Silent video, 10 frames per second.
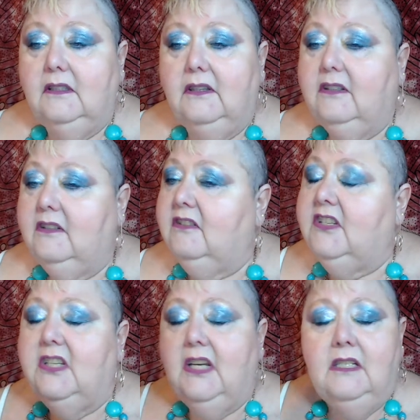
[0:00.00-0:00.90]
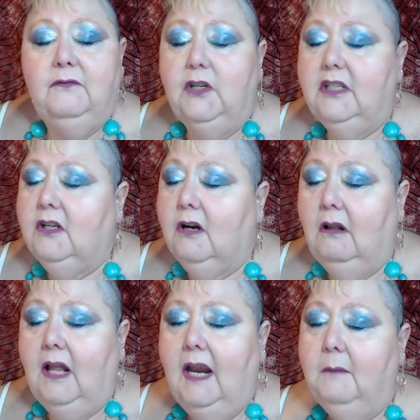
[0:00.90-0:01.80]
6 foot tall
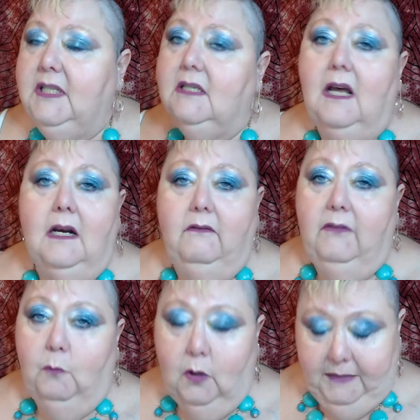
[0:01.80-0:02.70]
Amazon of a woman,